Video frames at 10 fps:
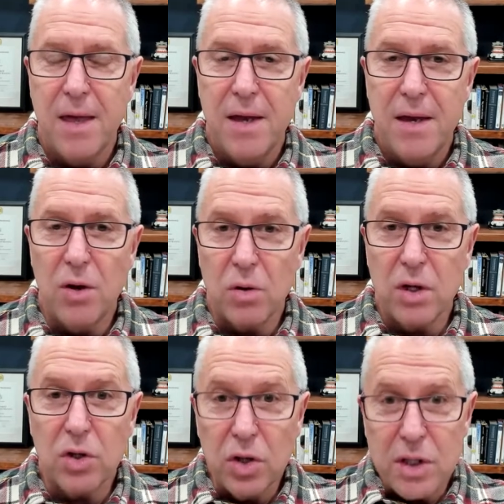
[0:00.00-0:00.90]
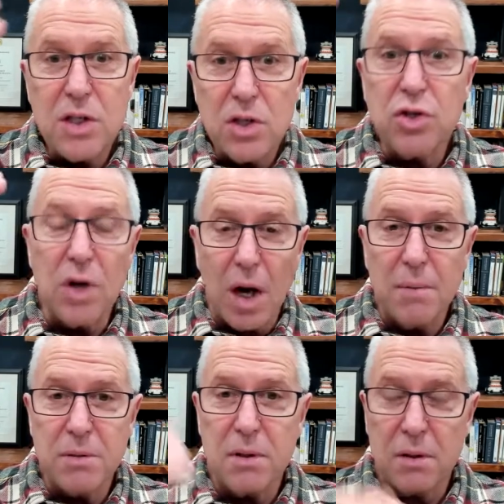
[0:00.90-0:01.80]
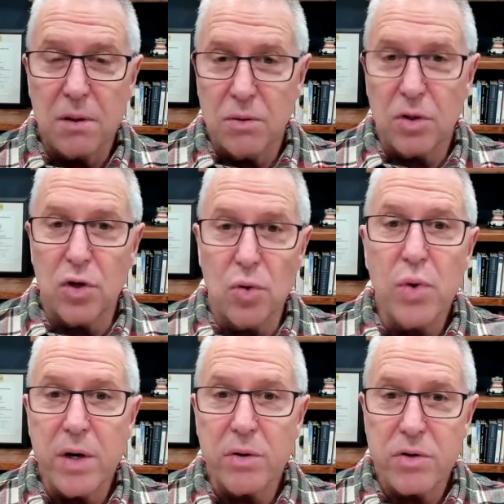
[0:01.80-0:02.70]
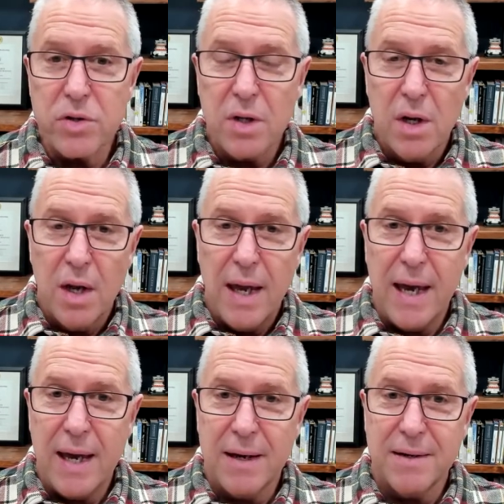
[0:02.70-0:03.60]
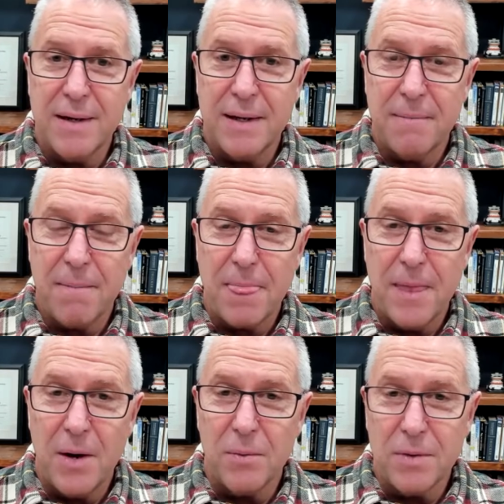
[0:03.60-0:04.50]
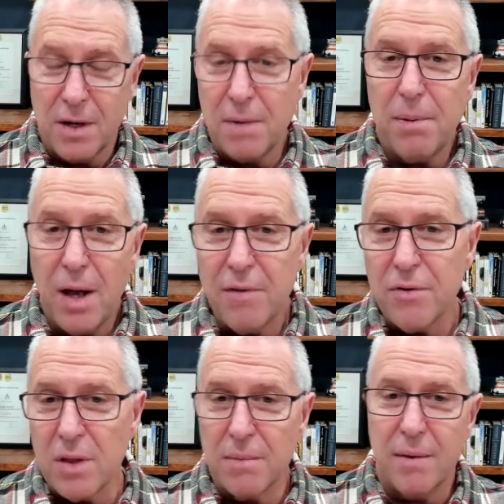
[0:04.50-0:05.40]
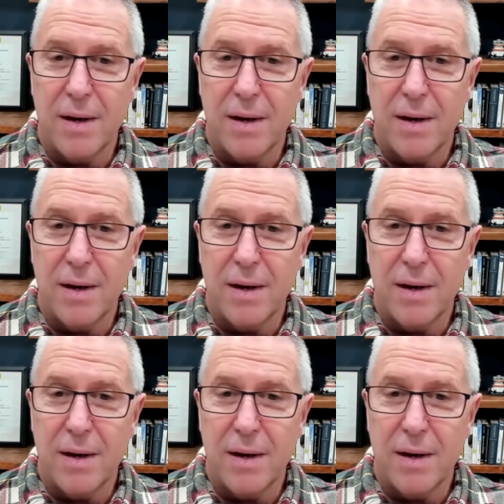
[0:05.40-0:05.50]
you could see the jobs, the careers, and and apply for them.